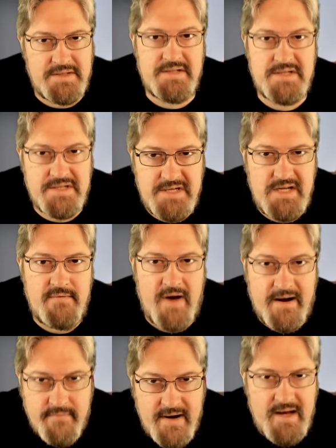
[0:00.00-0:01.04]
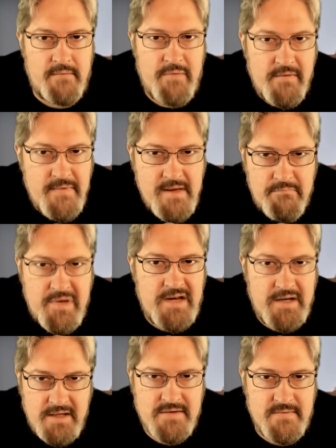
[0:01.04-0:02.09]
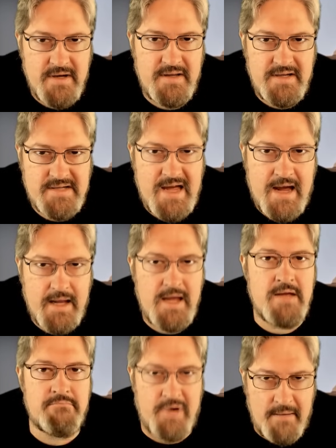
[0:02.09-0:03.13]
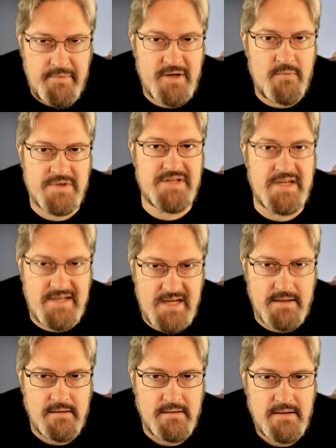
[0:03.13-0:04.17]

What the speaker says: to deceive Iran about the impending Israeli attack in public, which they did,